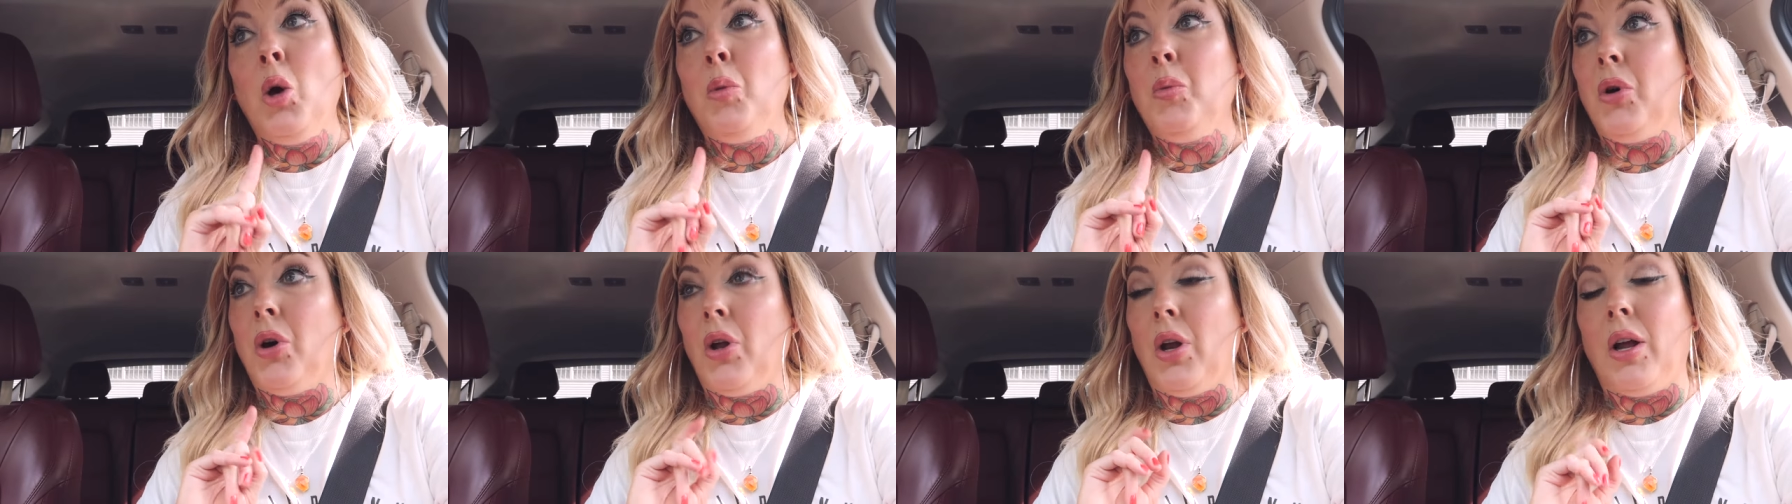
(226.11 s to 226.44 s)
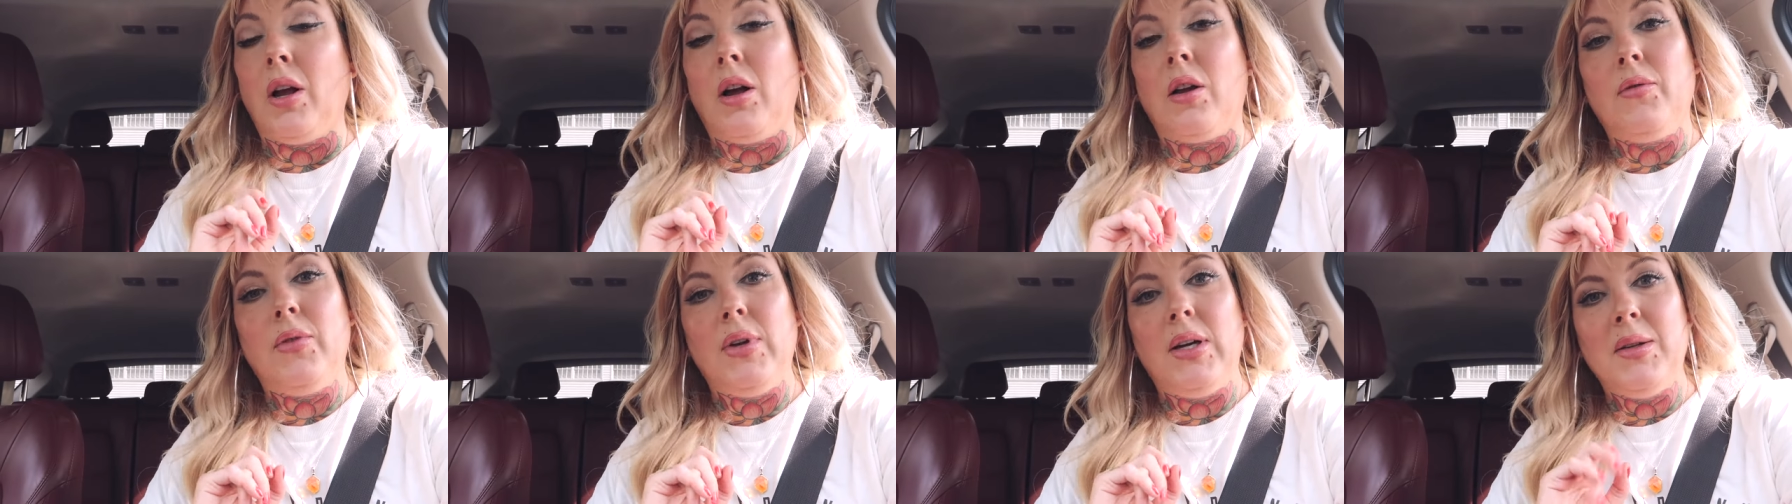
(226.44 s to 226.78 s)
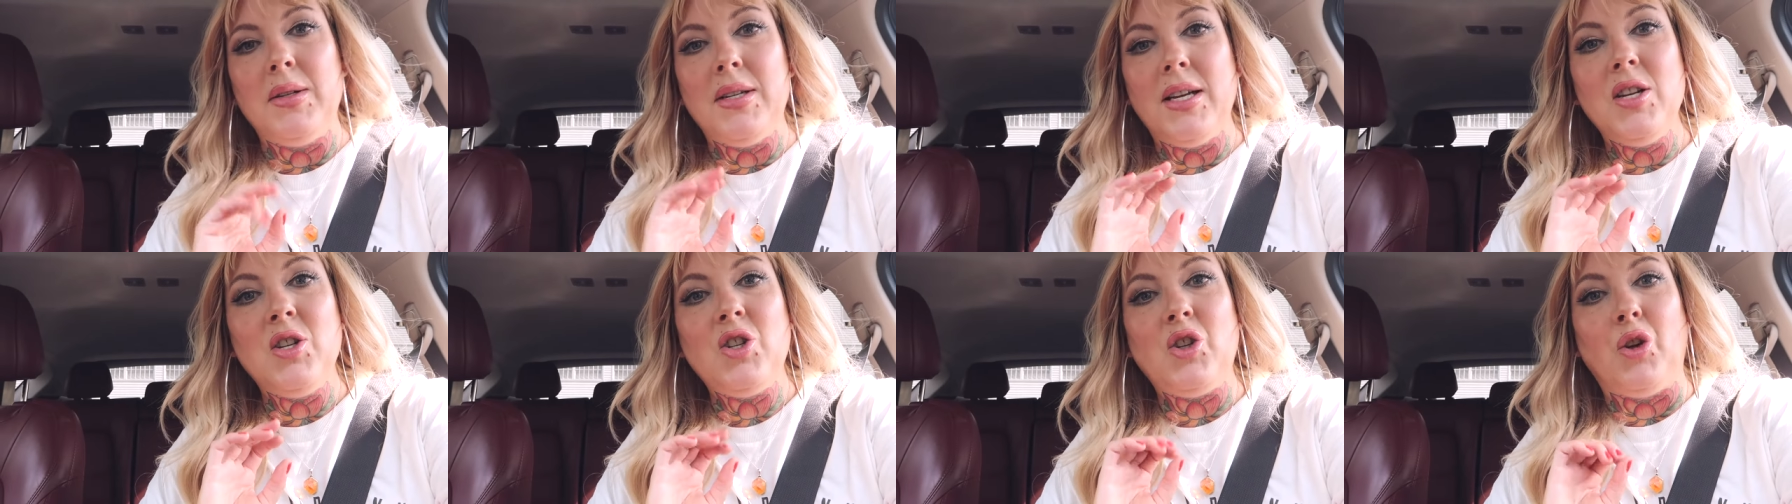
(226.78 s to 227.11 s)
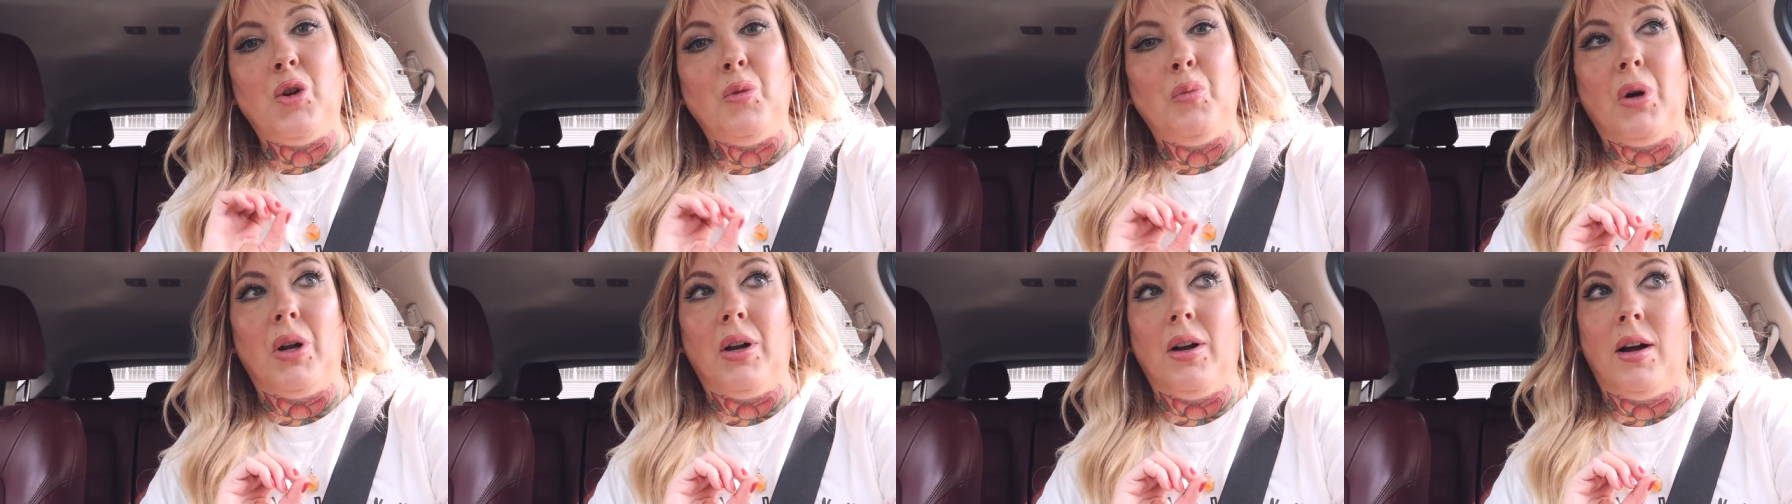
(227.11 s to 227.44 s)
putting on
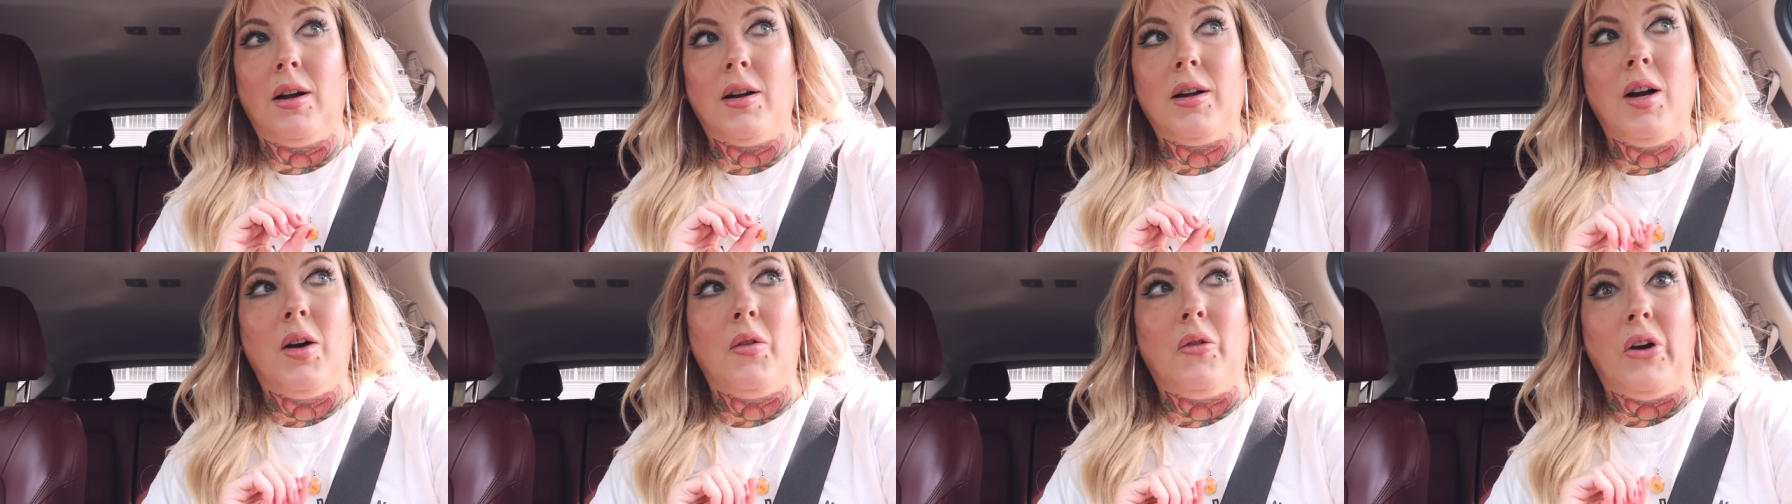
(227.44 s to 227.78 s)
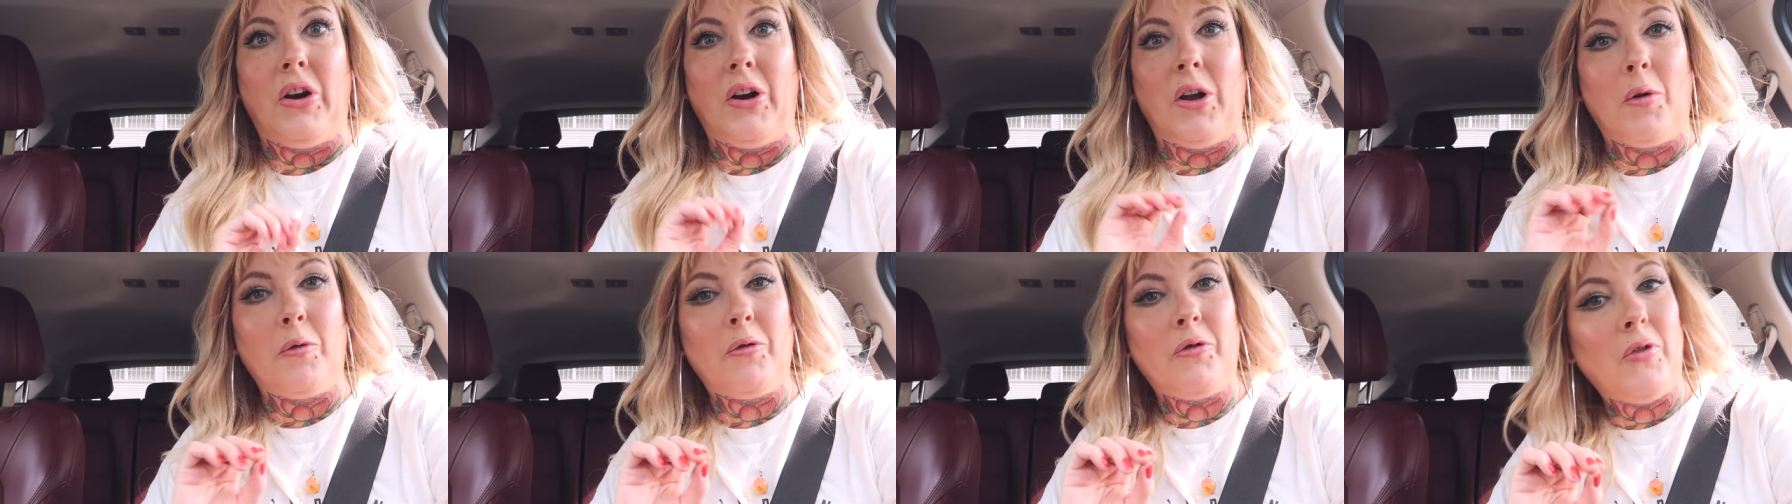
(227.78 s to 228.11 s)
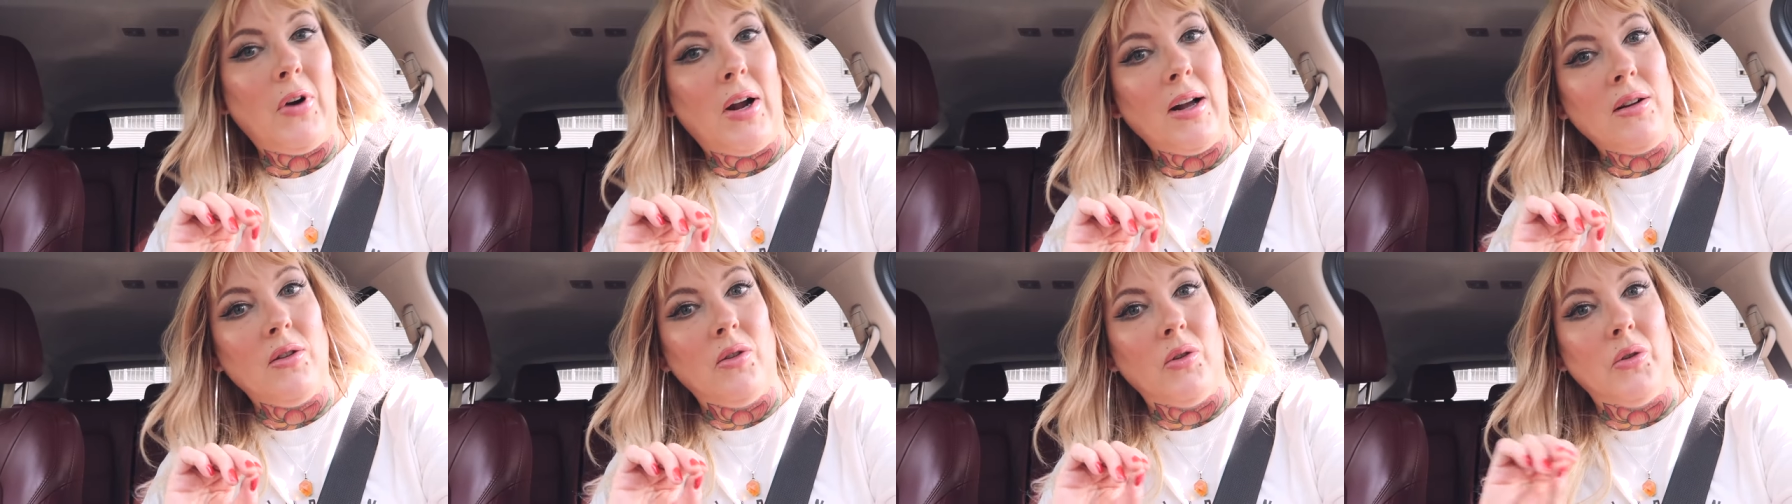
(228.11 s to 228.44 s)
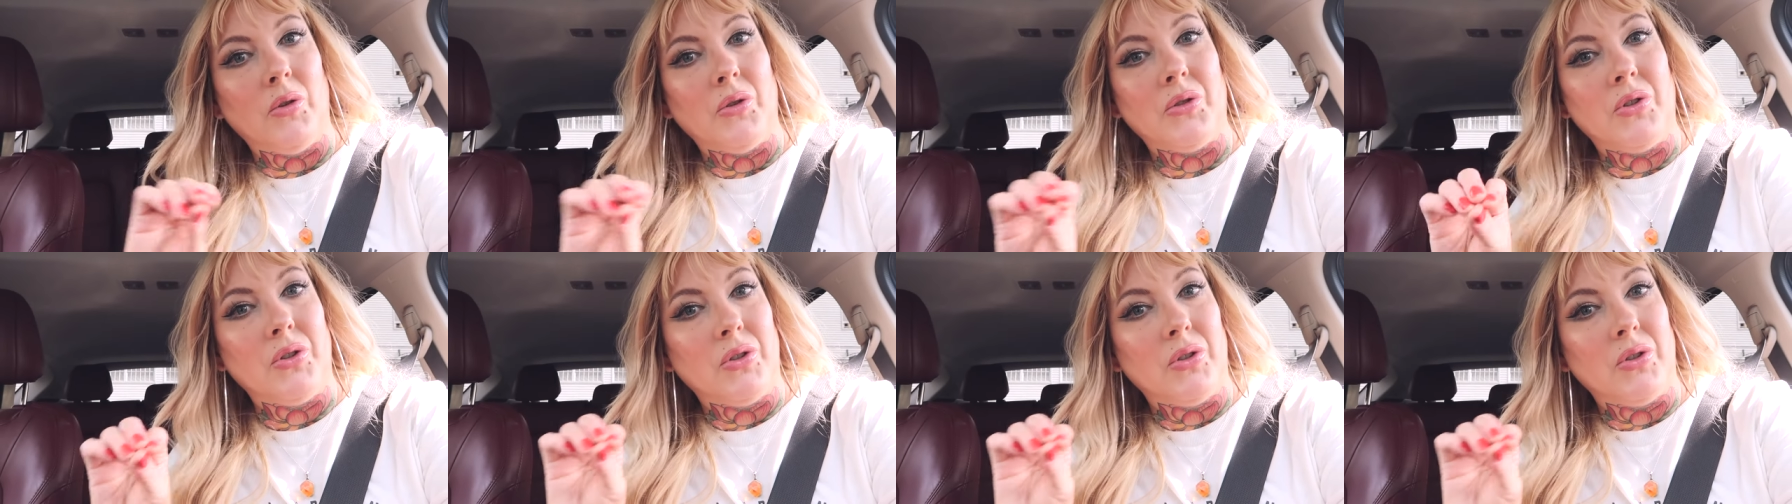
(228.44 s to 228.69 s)
foundation but not covering up freckles.